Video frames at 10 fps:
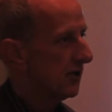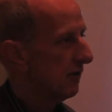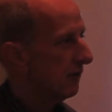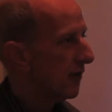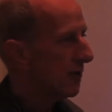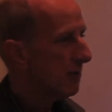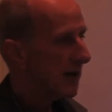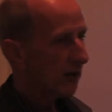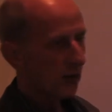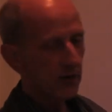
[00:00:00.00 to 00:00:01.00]
in a very
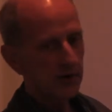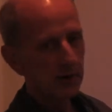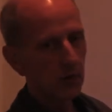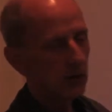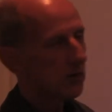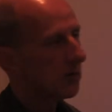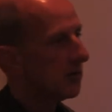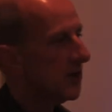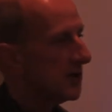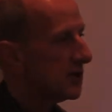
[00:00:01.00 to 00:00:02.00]
male-oriented world,
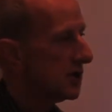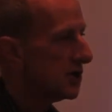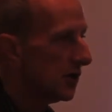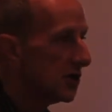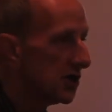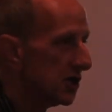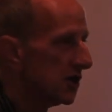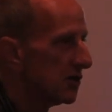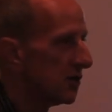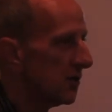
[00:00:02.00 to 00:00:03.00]
she, sh
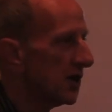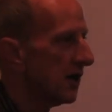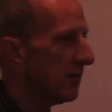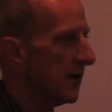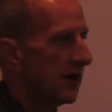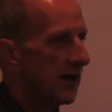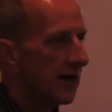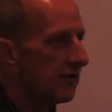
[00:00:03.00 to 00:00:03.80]
she showed up and